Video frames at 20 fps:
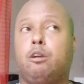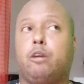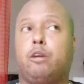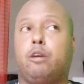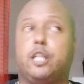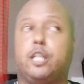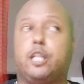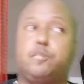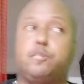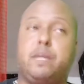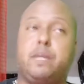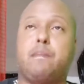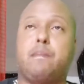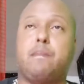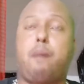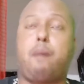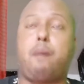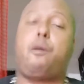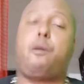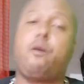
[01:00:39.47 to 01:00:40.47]
It's me and
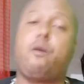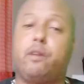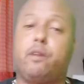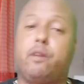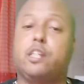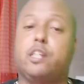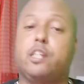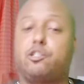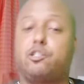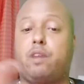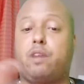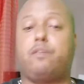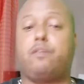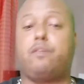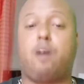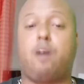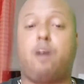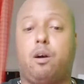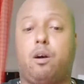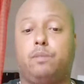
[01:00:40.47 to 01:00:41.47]
my partner, and there's 3 of
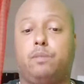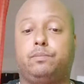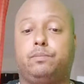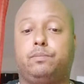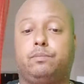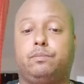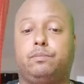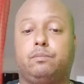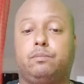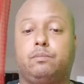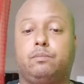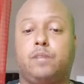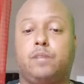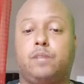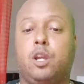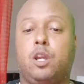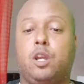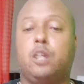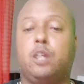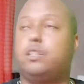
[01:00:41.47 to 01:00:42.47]
y'all.
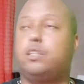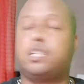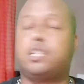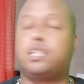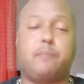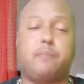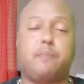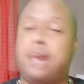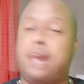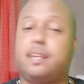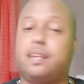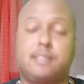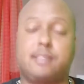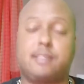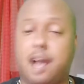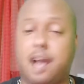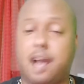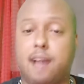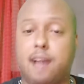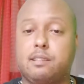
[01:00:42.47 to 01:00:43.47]
Doesn't matter your
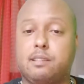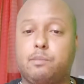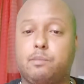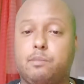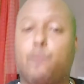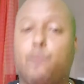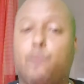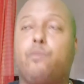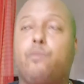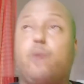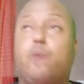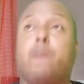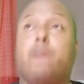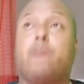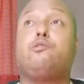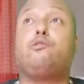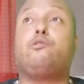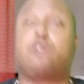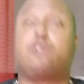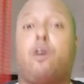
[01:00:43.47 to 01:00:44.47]
size, but one of
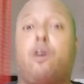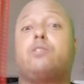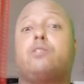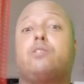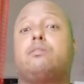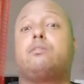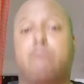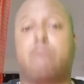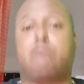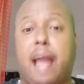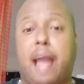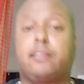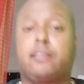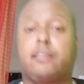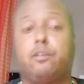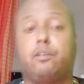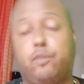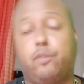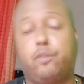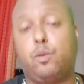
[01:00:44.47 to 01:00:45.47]
you starts acting a
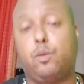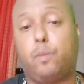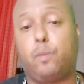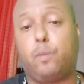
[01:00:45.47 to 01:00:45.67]
fool.